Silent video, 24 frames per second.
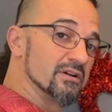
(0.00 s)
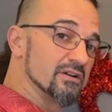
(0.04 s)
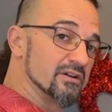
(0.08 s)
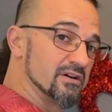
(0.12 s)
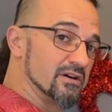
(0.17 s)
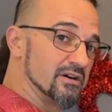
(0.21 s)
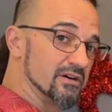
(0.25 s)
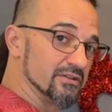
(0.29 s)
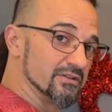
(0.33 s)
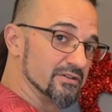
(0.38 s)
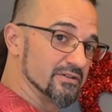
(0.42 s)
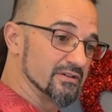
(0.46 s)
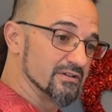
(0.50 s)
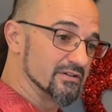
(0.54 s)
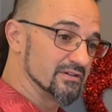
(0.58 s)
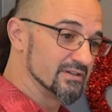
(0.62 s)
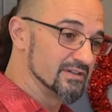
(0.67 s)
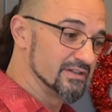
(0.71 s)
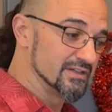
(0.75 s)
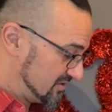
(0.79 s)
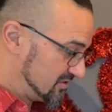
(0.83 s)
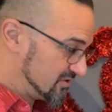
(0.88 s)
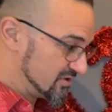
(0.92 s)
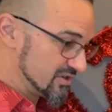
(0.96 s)
color.
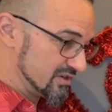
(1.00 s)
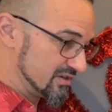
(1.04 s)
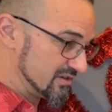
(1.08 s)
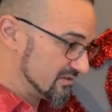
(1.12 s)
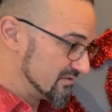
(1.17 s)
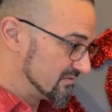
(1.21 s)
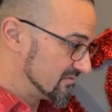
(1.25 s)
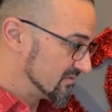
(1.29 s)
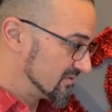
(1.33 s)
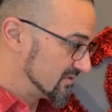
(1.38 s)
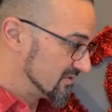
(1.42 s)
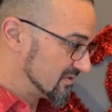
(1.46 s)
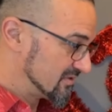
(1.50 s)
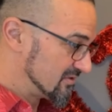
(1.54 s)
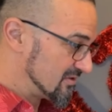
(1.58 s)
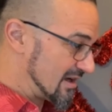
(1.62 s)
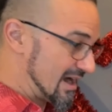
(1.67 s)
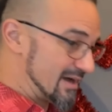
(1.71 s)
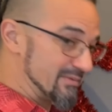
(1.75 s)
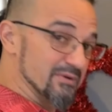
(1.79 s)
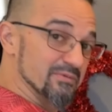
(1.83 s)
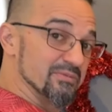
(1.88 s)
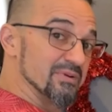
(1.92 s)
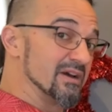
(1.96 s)
You can
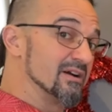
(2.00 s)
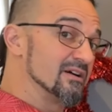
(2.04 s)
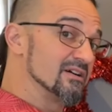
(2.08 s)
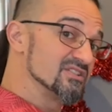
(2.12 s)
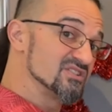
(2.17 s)
grab a pair of